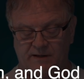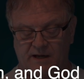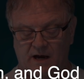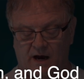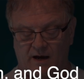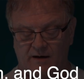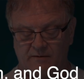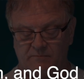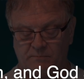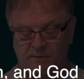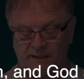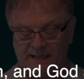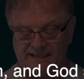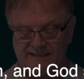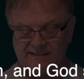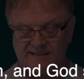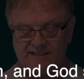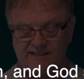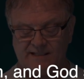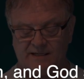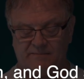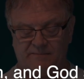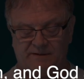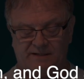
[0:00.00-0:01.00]
God
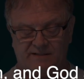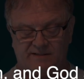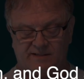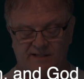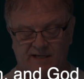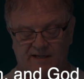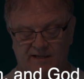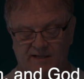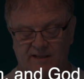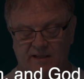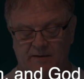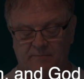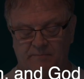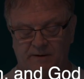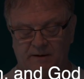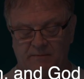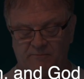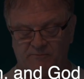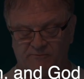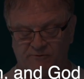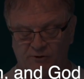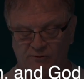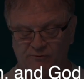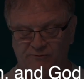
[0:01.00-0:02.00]
blessed them and said to them,
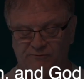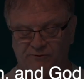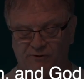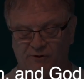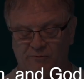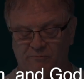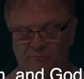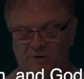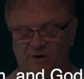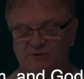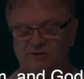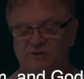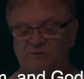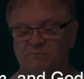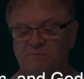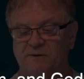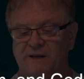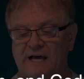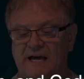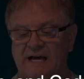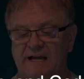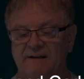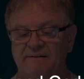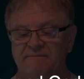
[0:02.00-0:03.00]
be fruitful,
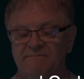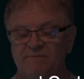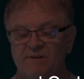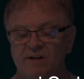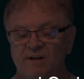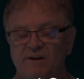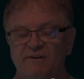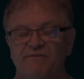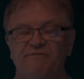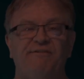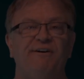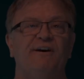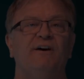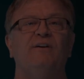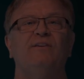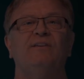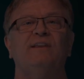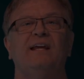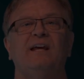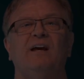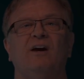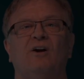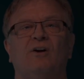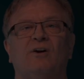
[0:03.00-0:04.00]
multiply, fill
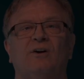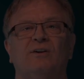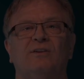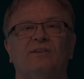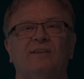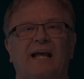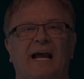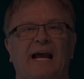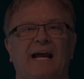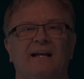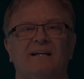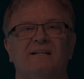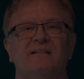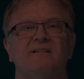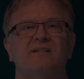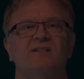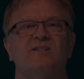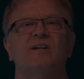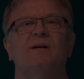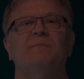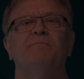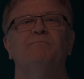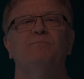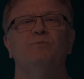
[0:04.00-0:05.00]
the earth and
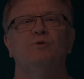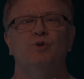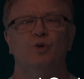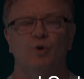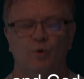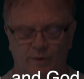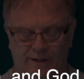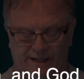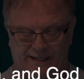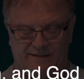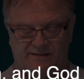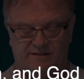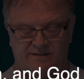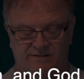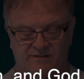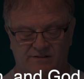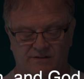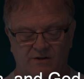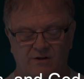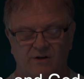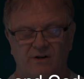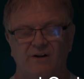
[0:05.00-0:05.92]
subdue it.